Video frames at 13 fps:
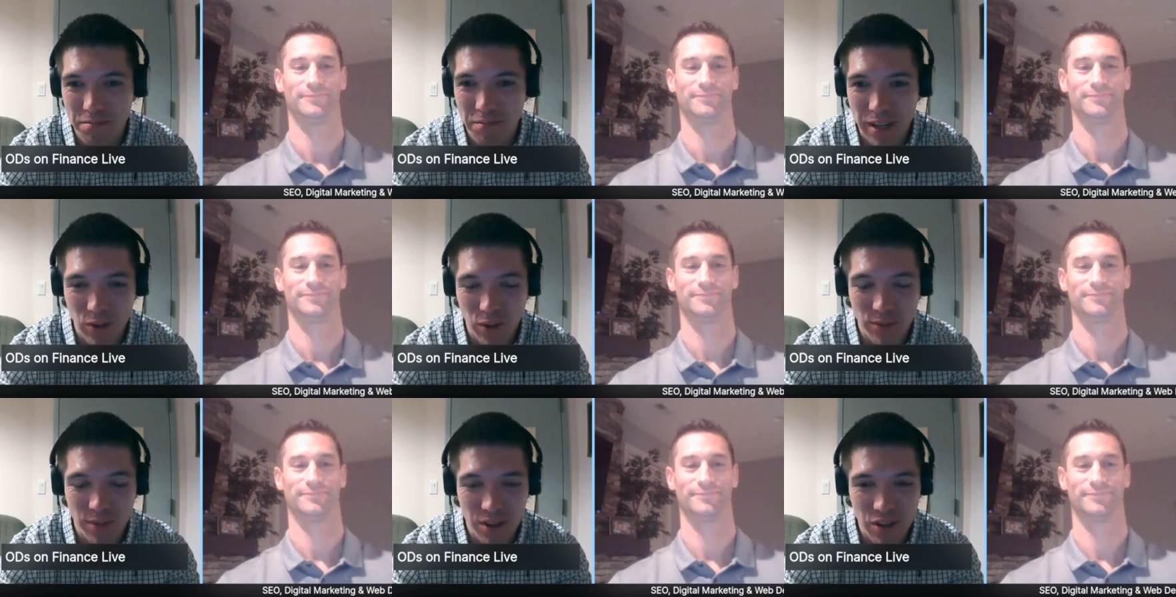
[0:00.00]
Speaker 1: make your
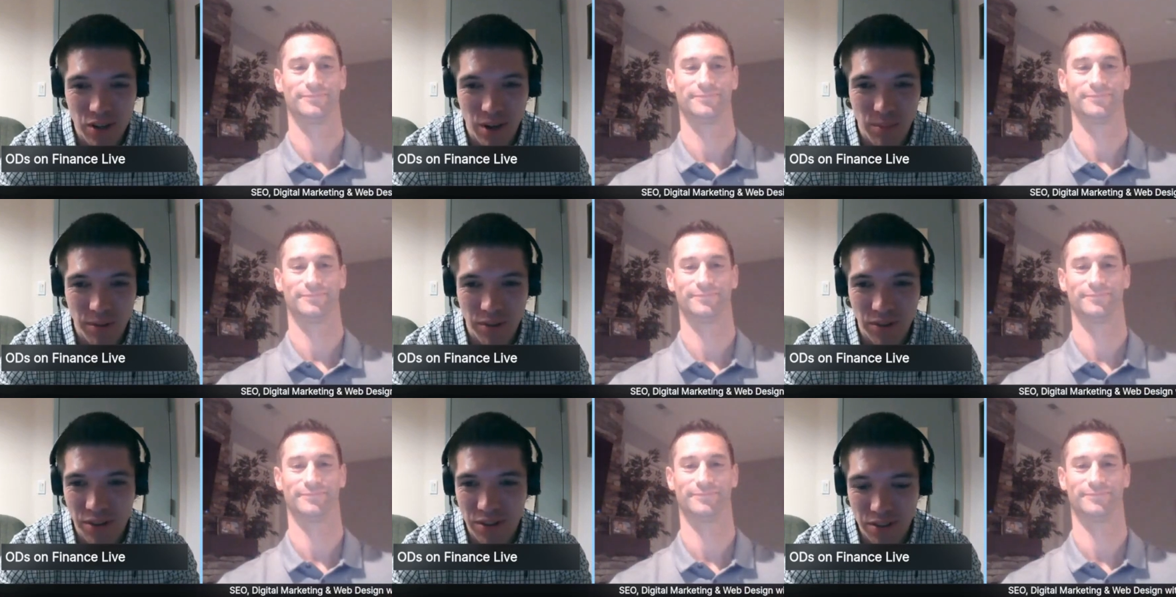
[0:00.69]
website show up in
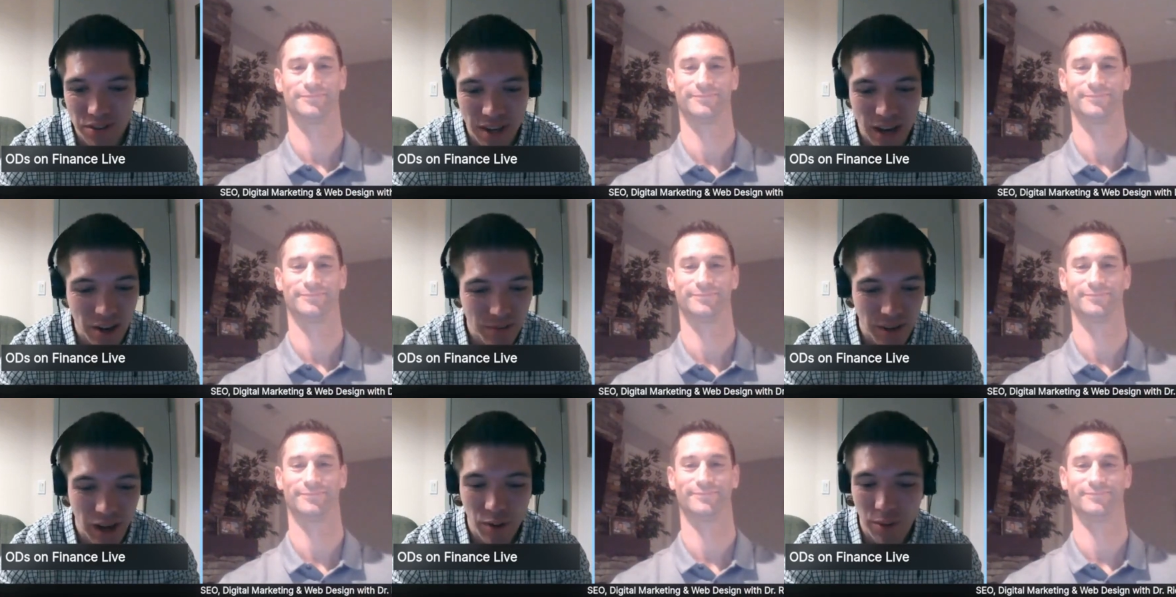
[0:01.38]
searches. How
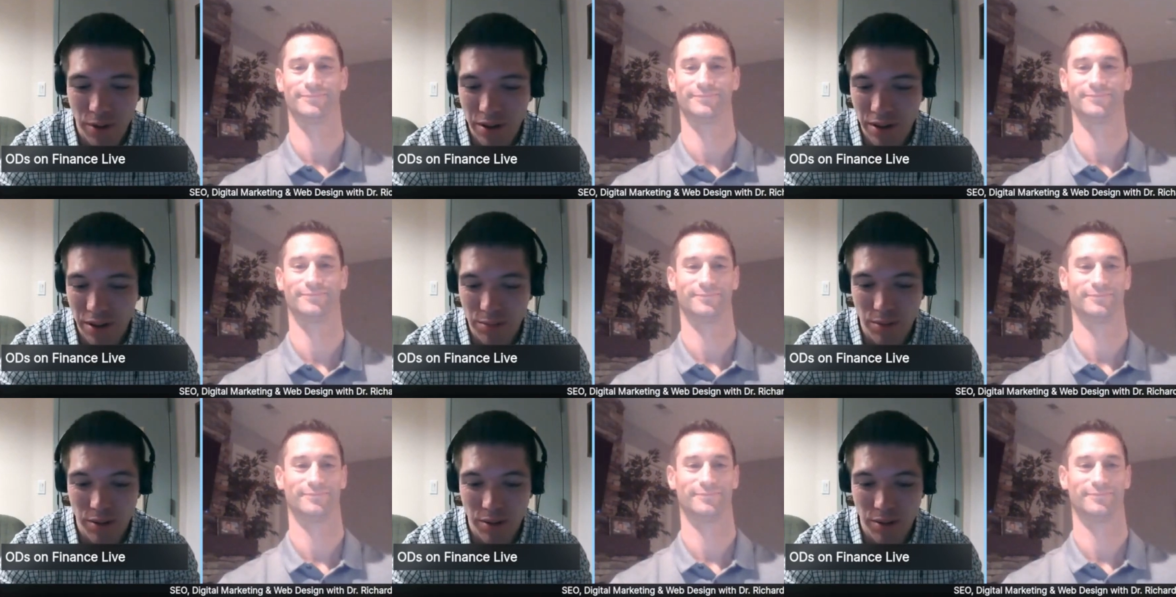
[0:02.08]
how important is